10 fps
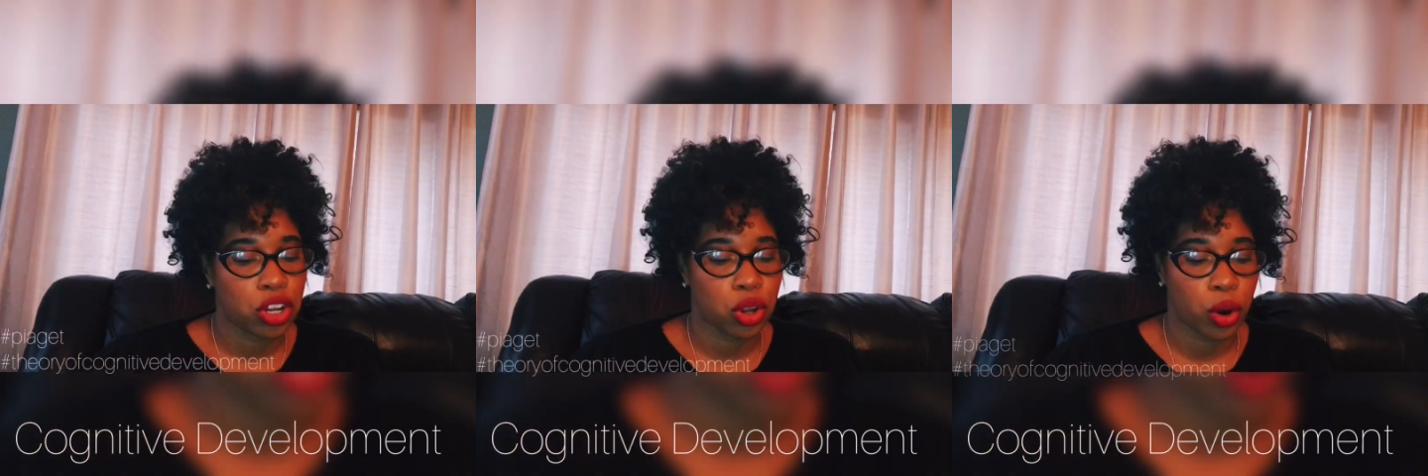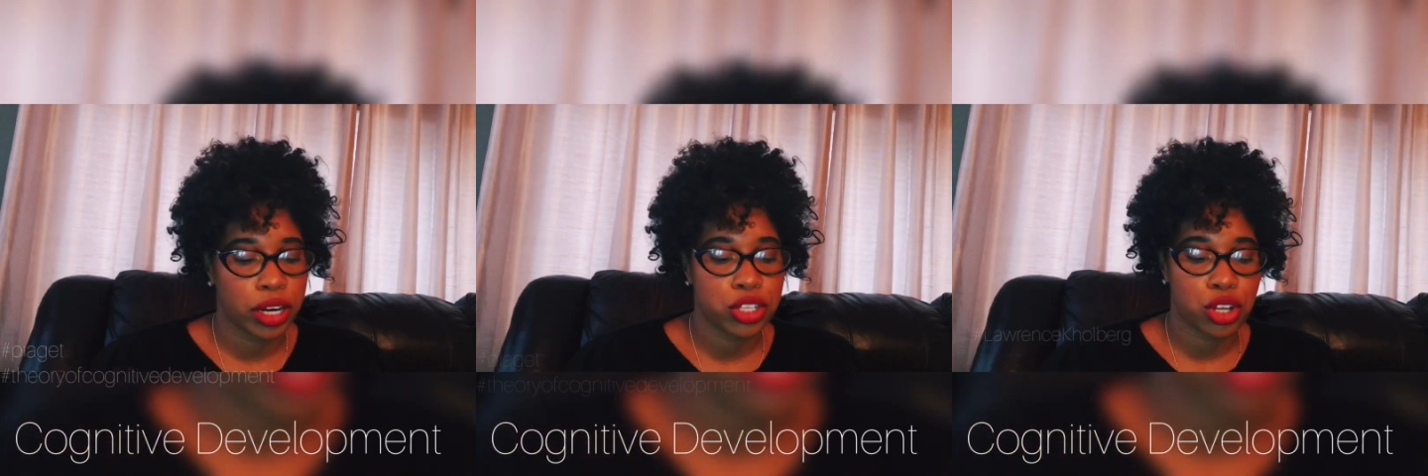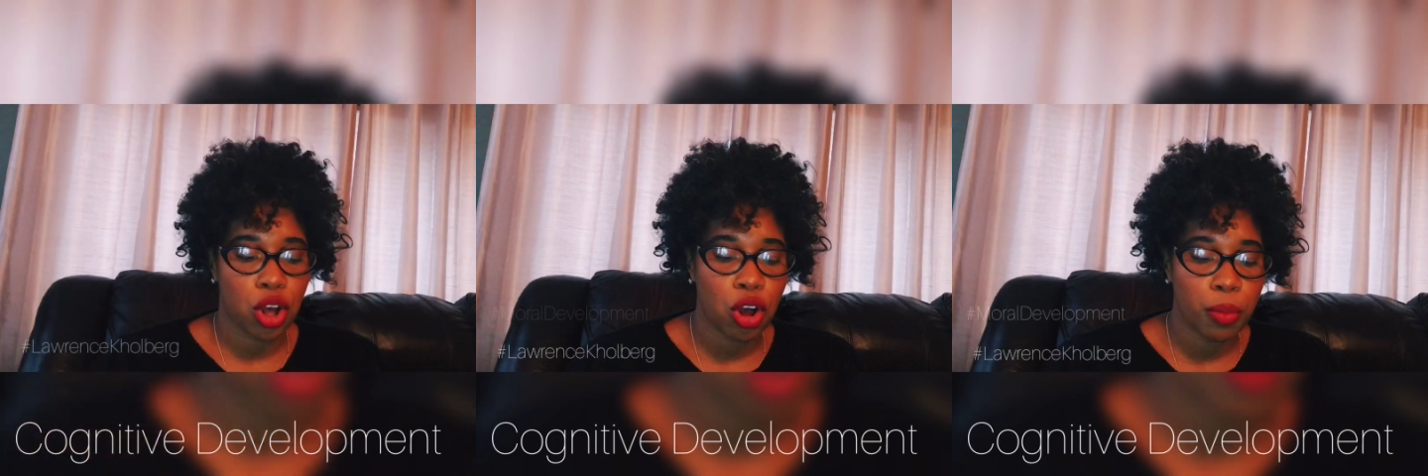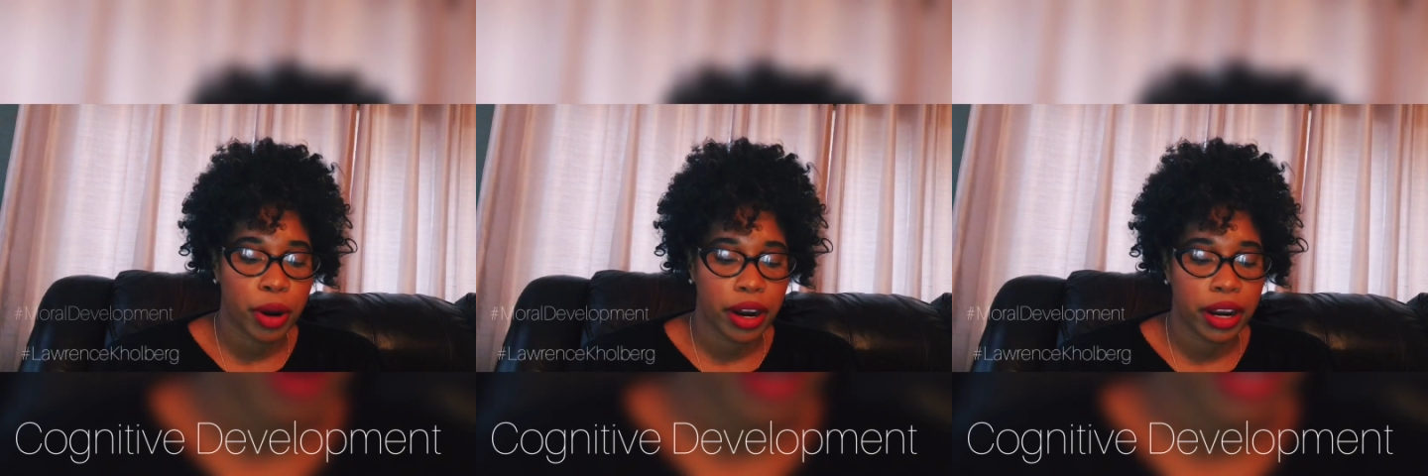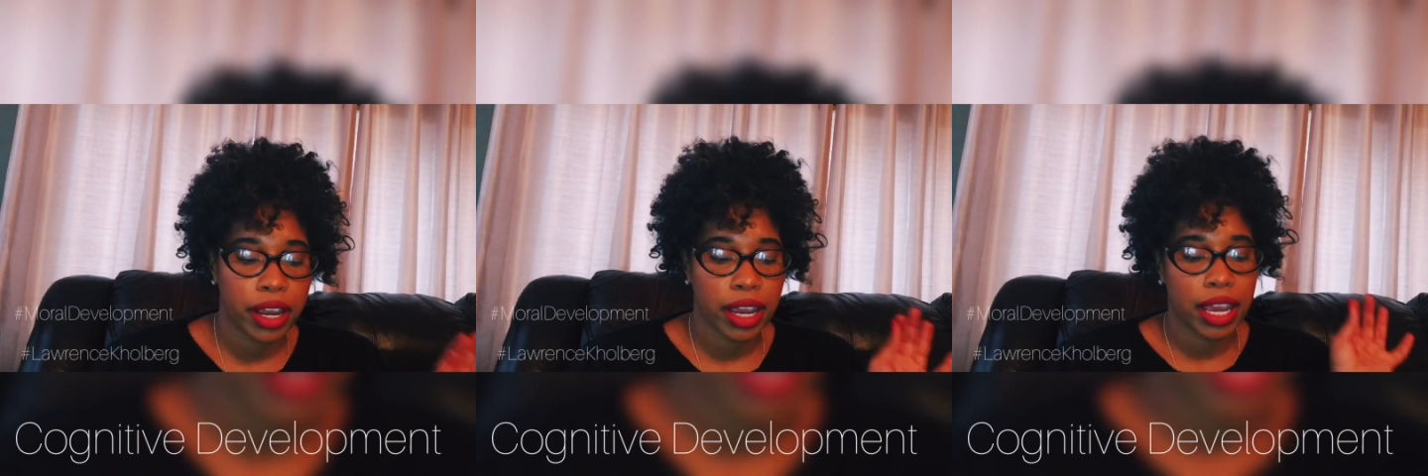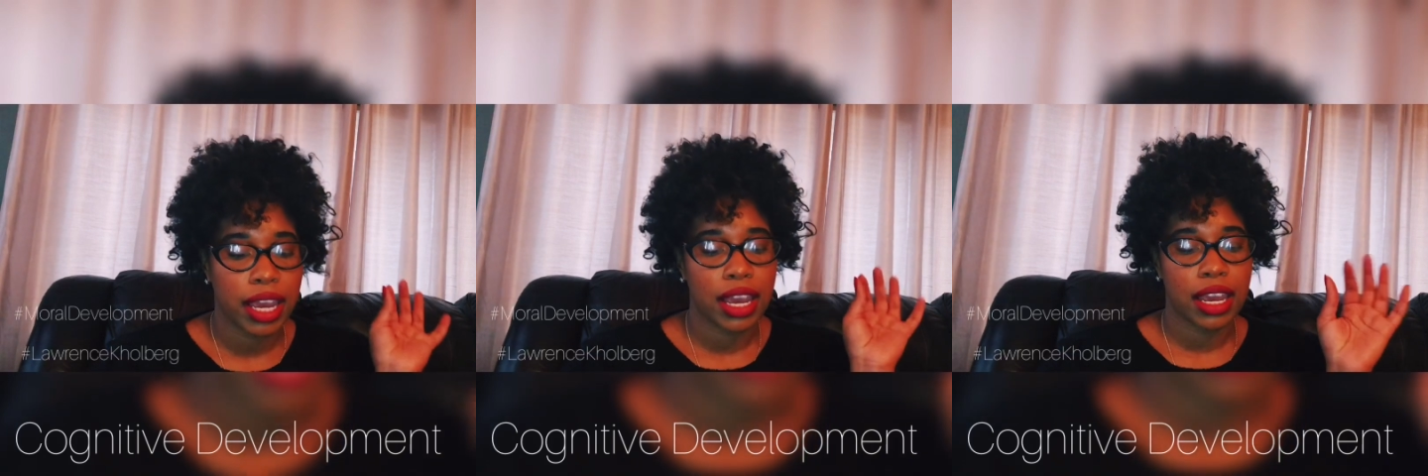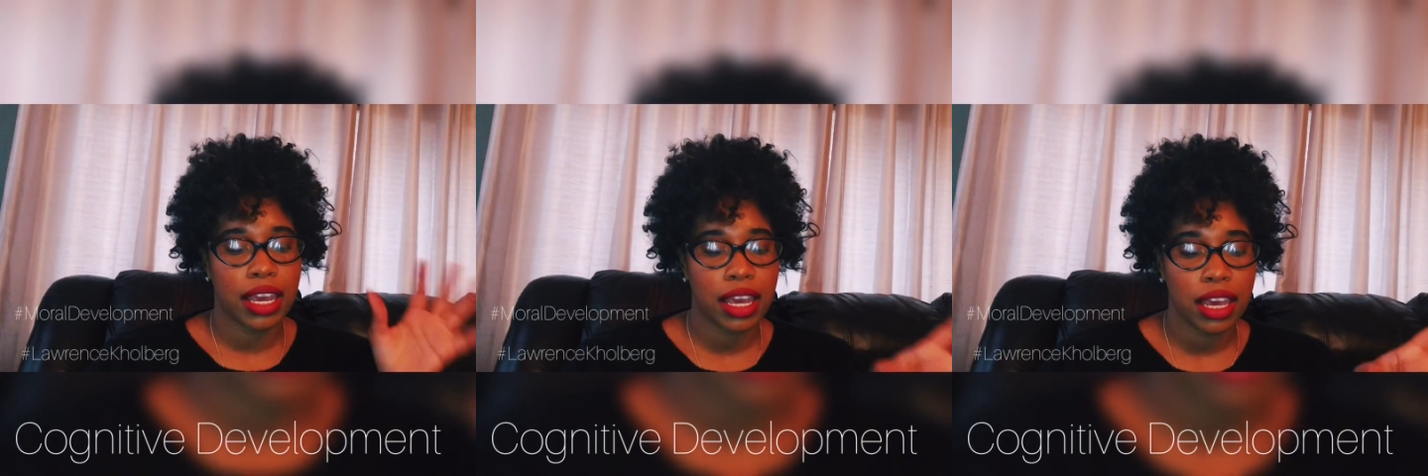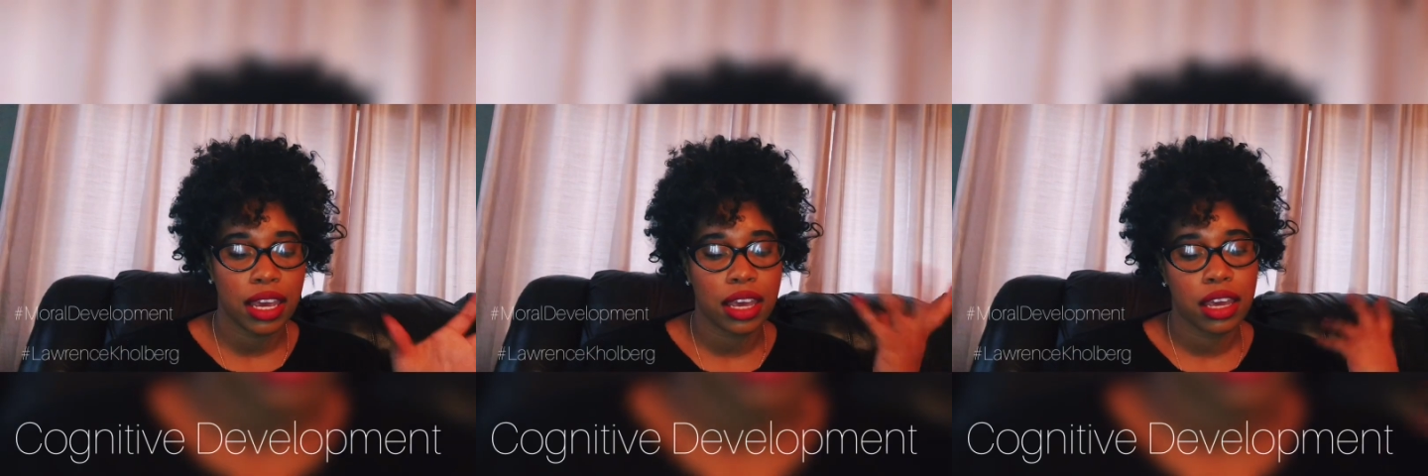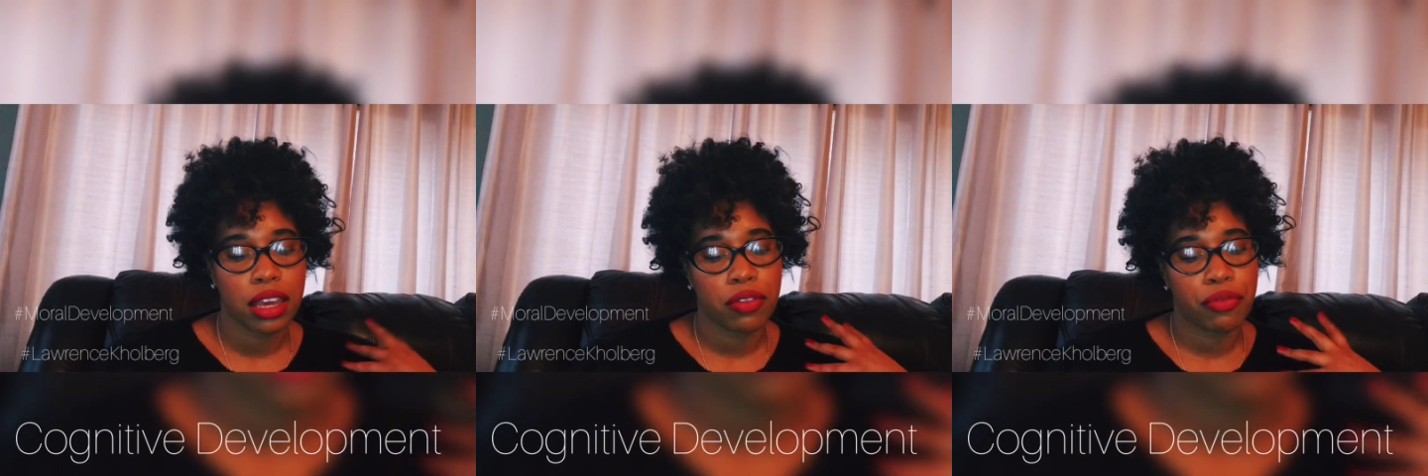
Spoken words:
Lawrence Kohlberg, he